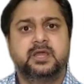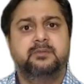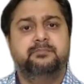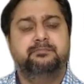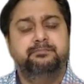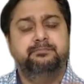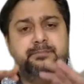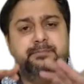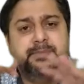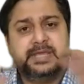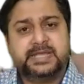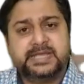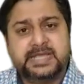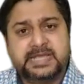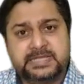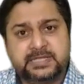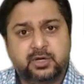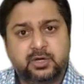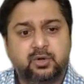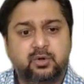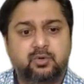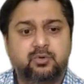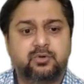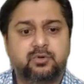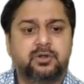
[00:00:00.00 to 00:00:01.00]
making
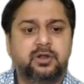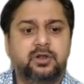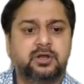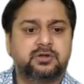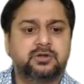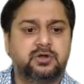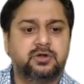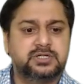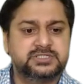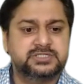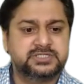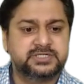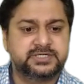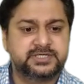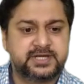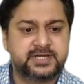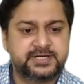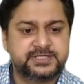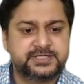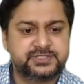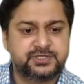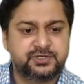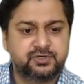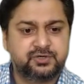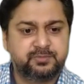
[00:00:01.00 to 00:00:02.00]
the overall
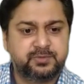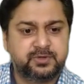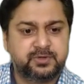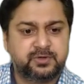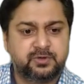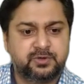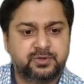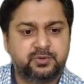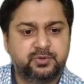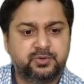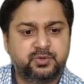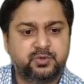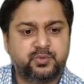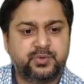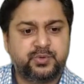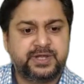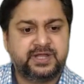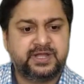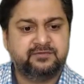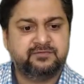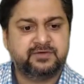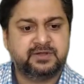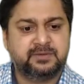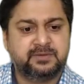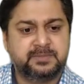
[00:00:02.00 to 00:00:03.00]
concentration to be equal to
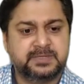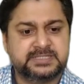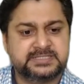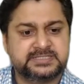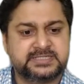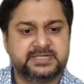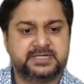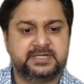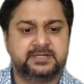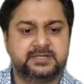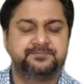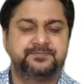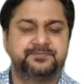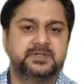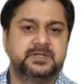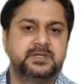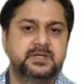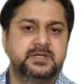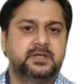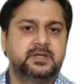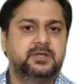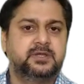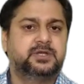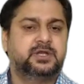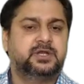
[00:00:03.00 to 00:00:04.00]
21%.
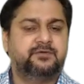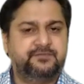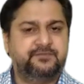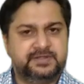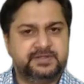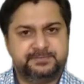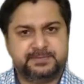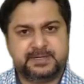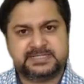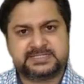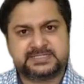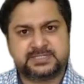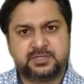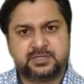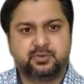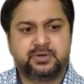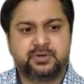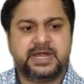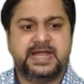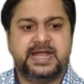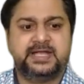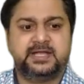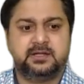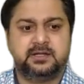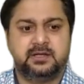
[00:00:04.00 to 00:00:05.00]
Now we must
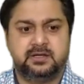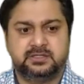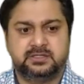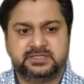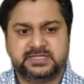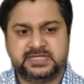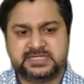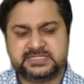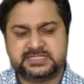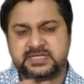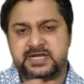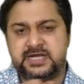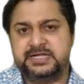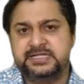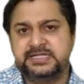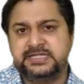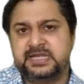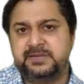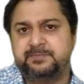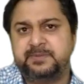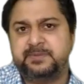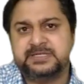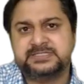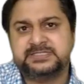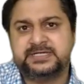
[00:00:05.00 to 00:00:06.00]
look at this
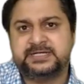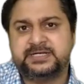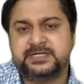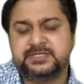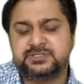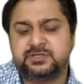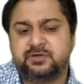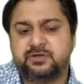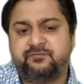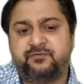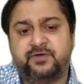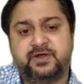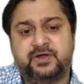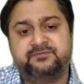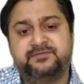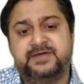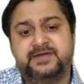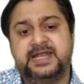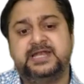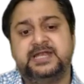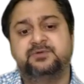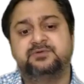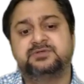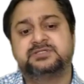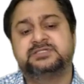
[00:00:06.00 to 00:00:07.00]
33% of what
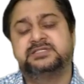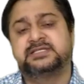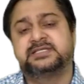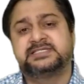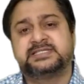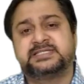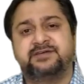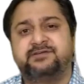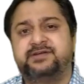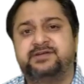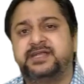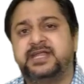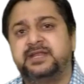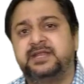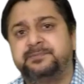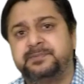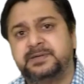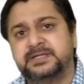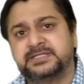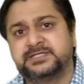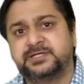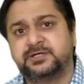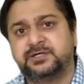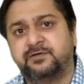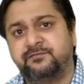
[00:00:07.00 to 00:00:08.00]
values, this 17%
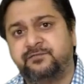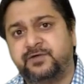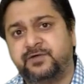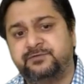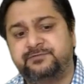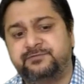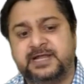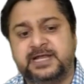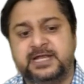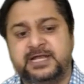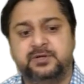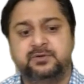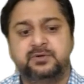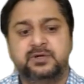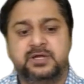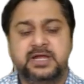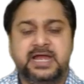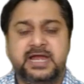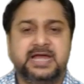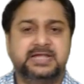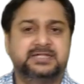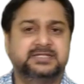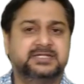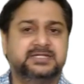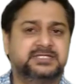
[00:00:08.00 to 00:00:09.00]
of what value,
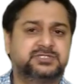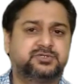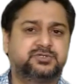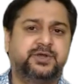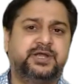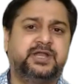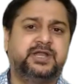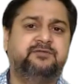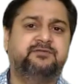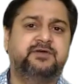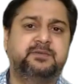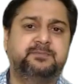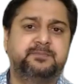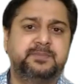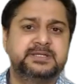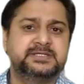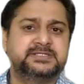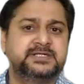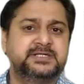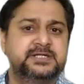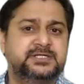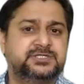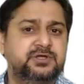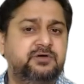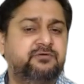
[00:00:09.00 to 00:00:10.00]
and this 21%
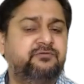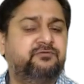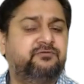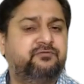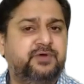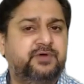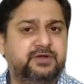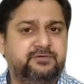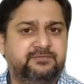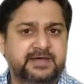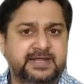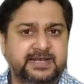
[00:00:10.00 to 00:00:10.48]
of what